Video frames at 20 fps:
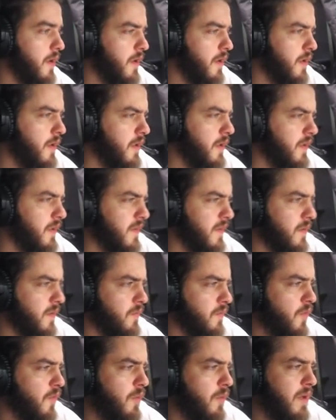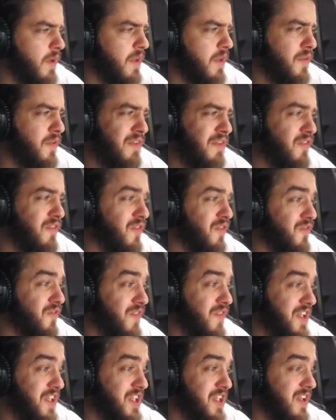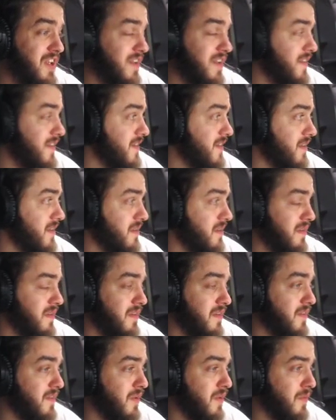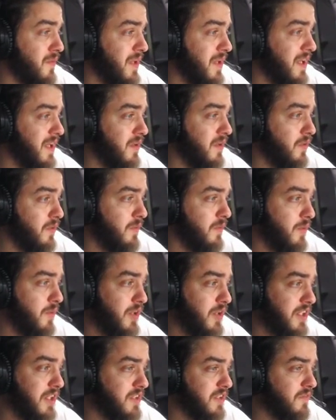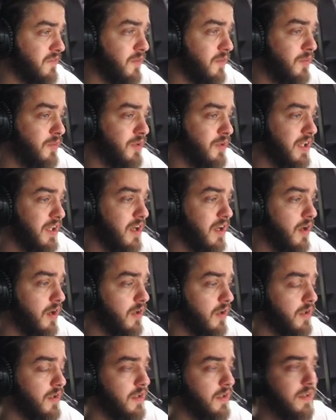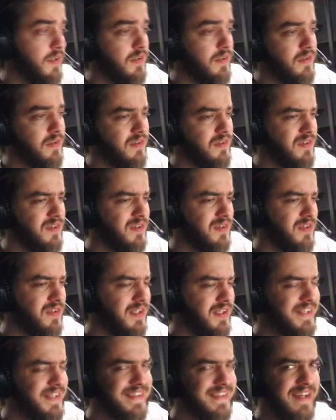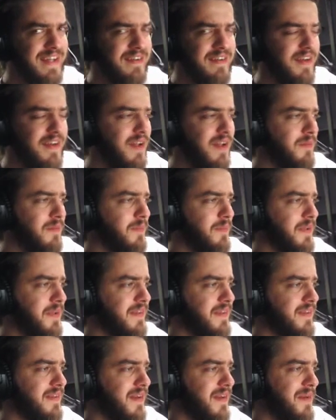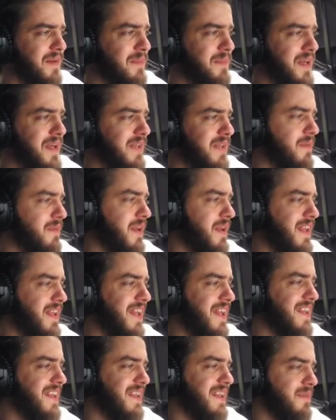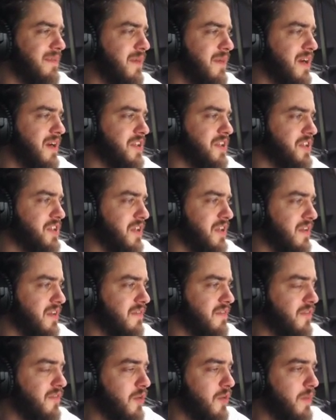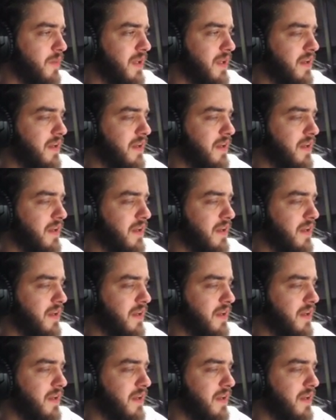So 4 mana 3/4 Vigilance. It's already good. Protection from multicolored. It's gonna help it a bit, but not that much in the format. There are